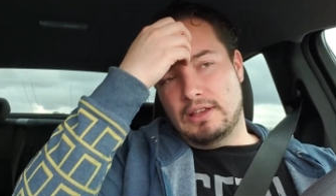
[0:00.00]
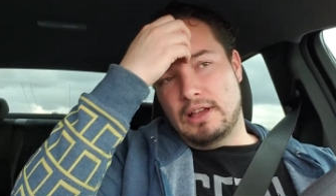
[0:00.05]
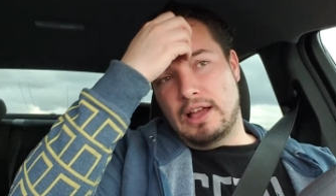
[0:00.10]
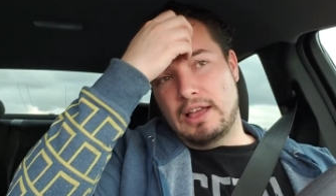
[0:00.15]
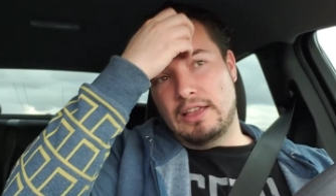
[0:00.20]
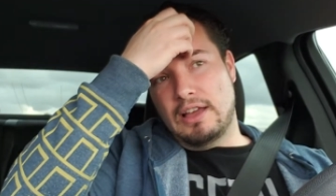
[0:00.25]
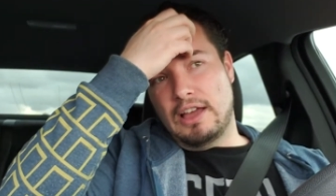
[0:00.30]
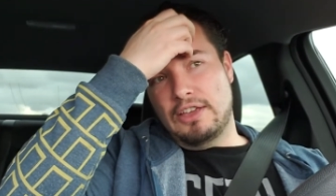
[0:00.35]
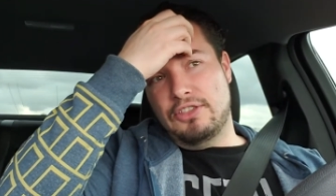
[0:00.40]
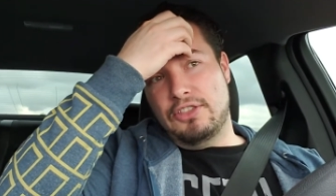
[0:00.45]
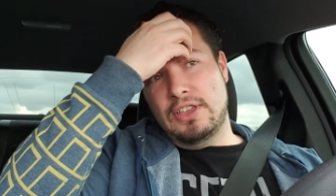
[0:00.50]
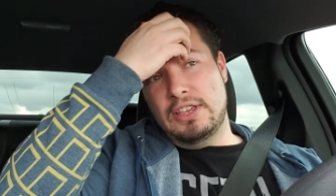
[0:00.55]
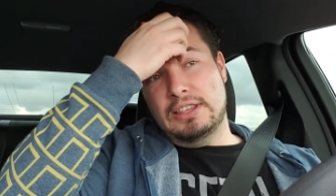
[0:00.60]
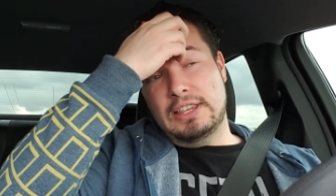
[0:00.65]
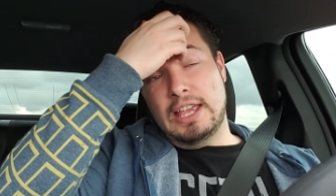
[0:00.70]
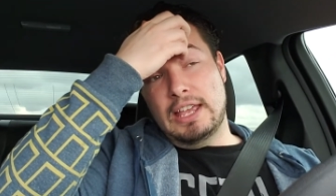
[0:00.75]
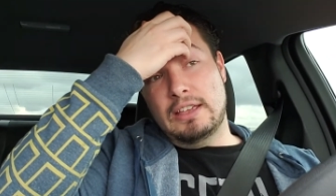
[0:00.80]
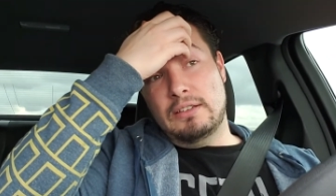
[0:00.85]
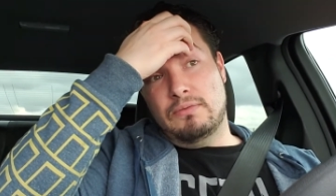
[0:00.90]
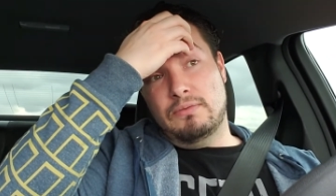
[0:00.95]
I think
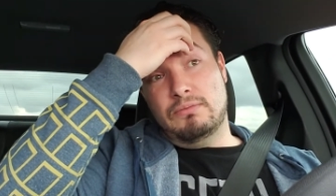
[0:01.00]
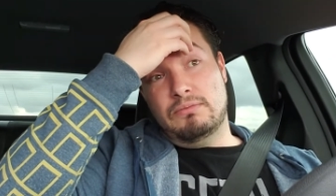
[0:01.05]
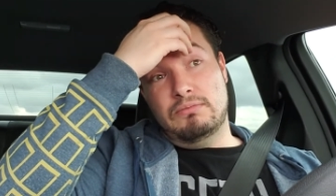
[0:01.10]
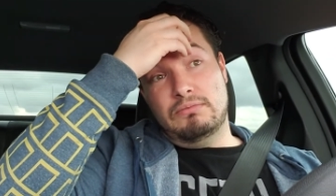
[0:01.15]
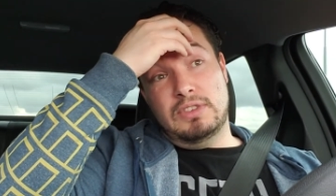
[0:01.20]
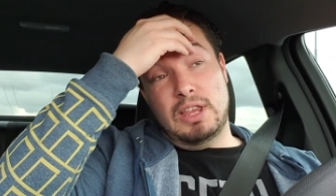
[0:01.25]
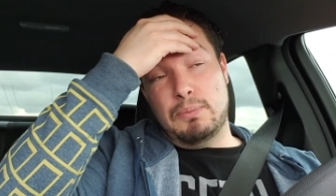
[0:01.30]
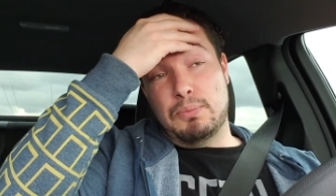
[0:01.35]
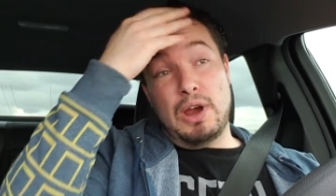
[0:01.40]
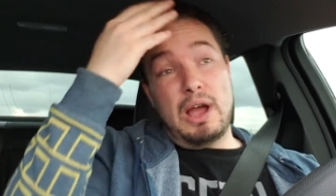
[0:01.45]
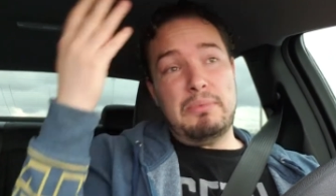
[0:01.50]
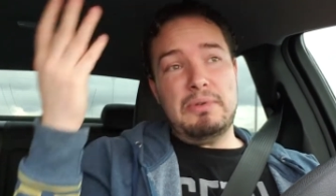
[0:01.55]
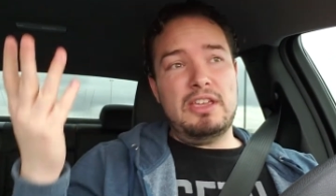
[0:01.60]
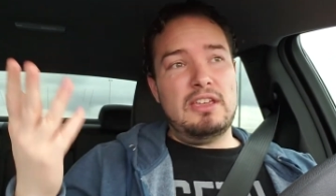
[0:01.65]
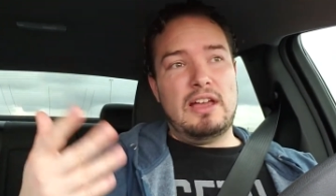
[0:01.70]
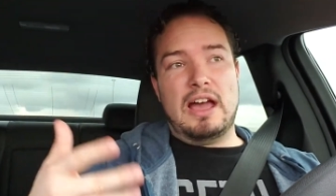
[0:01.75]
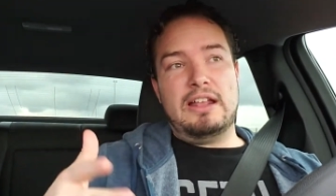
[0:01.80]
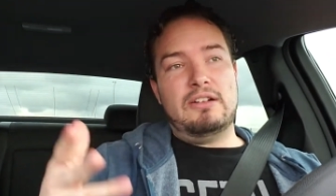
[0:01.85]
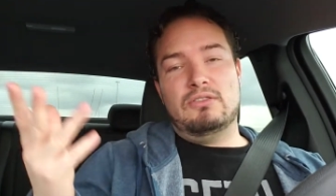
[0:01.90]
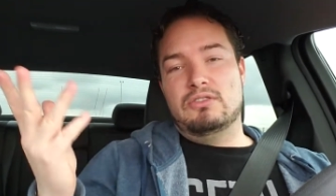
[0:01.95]
they
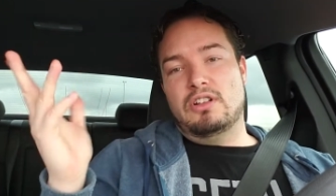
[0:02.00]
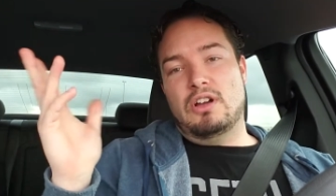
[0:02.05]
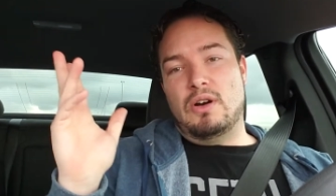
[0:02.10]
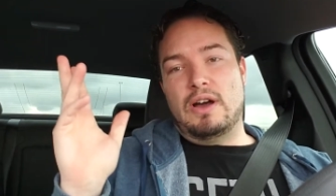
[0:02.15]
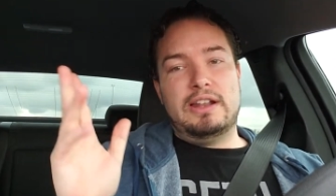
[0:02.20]
probably, I don't know,